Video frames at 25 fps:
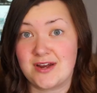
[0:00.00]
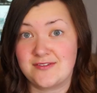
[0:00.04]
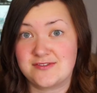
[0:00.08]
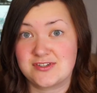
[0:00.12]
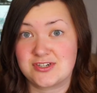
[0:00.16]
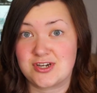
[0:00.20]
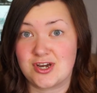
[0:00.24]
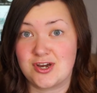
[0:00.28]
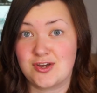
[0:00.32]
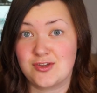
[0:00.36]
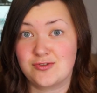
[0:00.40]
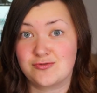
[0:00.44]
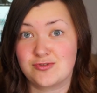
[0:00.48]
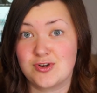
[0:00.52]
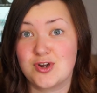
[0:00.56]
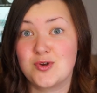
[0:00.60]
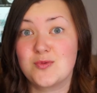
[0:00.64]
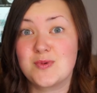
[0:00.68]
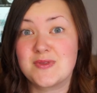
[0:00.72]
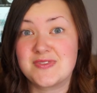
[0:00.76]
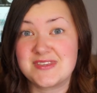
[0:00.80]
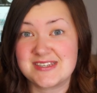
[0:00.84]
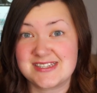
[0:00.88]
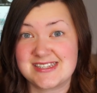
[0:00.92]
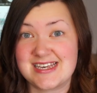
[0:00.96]
have to go
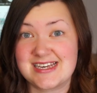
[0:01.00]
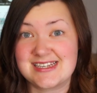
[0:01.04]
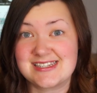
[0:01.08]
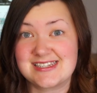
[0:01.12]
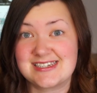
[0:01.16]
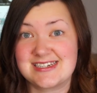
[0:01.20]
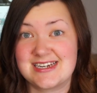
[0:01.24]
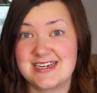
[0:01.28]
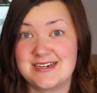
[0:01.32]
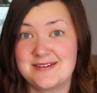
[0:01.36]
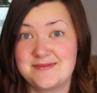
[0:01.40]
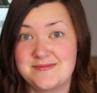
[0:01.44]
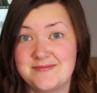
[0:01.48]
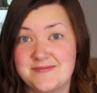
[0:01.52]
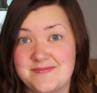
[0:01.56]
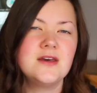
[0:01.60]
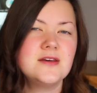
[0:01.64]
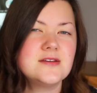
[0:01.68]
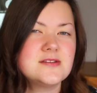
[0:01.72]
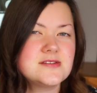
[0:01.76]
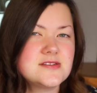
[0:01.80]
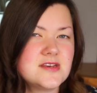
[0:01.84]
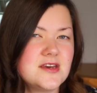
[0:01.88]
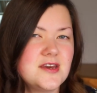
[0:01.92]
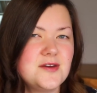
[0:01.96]
through with the Zest It.
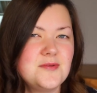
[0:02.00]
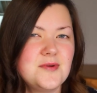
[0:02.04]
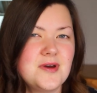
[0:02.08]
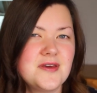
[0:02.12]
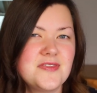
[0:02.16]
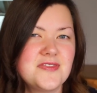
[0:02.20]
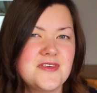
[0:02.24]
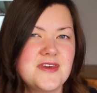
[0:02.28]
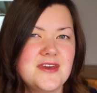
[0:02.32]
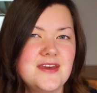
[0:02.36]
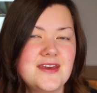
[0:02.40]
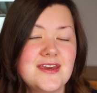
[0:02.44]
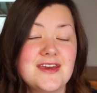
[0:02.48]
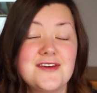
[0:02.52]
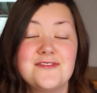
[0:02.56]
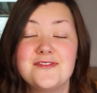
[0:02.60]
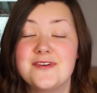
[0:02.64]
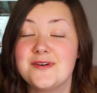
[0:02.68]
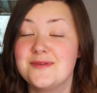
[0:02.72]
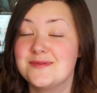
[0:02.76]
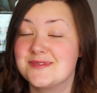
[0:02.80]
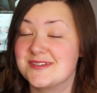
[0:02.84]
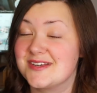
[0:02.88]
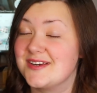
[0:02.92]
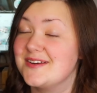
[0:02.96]
So I think if
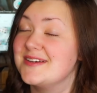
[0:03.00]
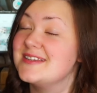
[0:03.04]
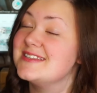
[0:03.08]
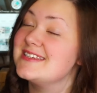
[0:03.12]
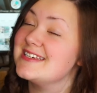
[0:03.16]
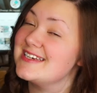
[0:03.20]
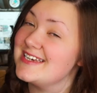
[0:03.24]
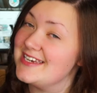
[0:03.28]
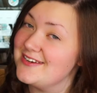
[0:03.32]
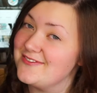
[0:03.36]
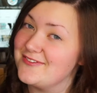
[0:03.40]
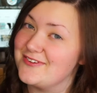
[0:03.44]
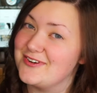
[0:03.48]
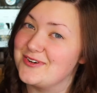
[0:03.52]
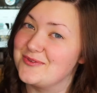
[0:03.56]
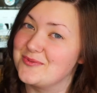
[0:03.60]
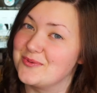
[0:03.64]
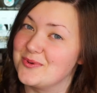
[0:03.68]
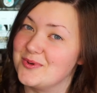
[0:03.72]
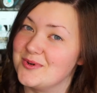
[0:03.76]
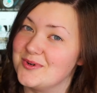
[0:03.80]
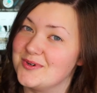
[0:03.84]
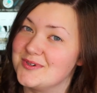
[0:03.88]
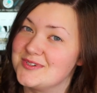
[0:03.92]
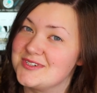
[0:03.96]
I was going to give an
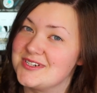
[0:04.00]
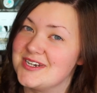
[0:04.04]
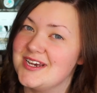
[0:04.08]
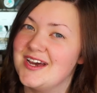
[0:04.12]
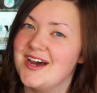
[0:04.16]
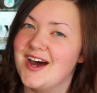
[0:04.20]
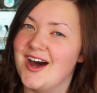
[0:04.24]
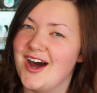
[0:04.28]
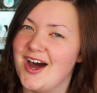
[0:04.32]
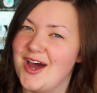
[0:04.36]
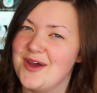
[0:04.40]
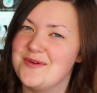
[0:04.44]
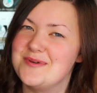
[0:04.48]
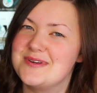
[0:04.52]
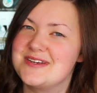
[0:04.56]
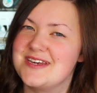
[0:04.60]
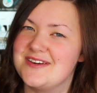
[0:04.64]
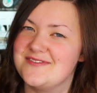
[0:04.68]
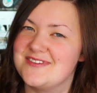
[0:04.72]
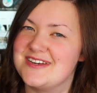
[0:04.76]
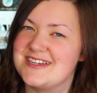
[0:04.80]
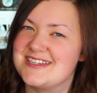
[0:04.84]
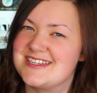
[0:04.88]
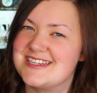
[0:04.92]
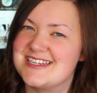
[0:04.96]
award, I would
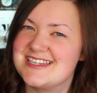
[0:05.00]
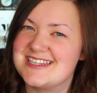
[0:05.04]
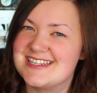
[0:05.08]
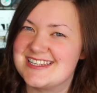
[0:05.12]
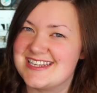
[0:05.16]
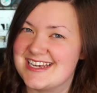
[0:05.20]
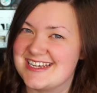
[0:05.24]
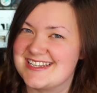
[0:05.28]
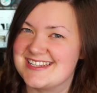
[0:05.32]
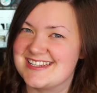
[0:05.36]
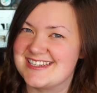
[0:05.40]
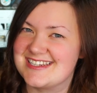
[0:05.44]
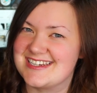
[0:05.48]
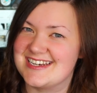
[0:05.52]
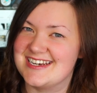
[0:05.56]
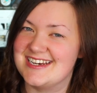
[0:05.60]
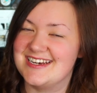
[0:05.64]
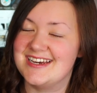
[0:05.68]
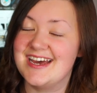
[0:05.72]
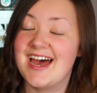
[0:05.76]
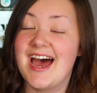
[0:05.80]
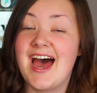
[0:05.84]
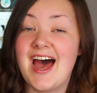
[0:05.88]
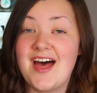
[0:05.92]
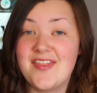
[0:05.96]
give it to Zest
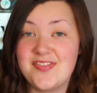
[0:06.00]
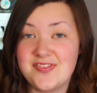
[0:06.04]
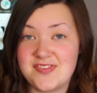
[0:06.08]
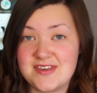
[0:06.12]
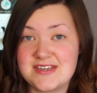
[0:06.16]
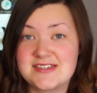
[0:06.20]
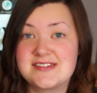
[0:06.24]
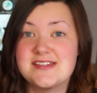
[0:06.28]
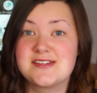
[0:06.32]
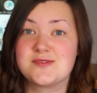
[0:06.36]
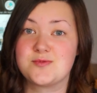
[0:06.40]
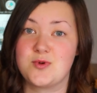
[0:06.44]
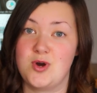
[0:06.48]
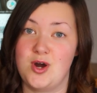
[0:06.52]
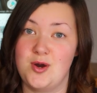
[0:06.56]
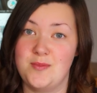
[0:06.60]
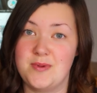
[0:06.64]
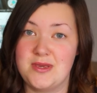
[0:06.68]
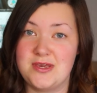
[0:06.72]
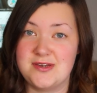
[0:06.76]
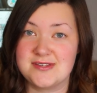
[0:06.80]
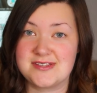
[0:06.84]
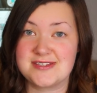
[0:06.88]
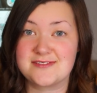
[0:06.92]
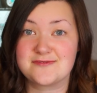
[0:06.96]
It, and this is what I'll
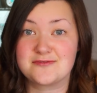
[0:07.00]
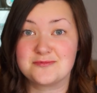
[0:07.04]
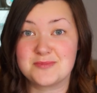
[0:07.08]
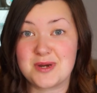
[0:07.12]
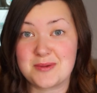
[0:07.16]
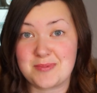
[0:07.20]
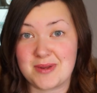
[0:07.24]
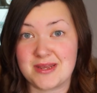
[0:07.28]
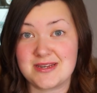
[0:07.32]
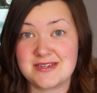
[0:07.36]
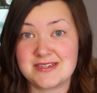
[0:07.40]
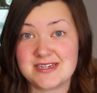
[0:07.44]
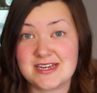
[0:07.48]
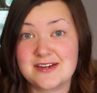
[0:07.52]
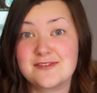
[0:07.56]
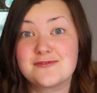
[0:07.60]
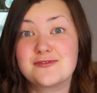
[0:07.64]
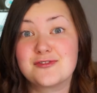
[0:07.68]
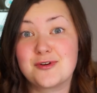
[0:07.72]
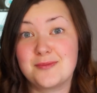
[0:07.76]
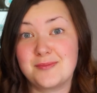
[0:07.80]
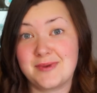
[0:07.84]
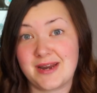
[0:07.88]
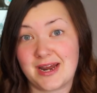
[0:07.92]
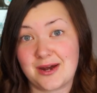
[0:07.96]
be using for my blending
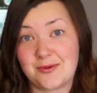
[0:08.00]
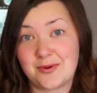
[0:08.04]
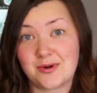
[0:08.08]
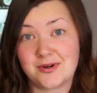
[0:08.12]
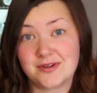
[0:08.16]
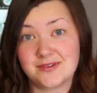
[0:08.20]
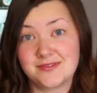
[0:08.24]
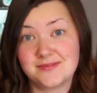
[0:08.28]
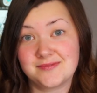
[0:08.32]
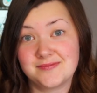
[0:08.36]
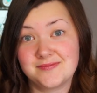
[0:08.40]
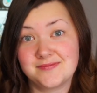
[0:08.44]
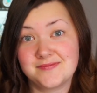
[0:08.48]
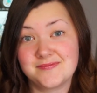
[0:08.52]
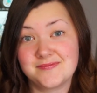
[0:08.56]
from now on.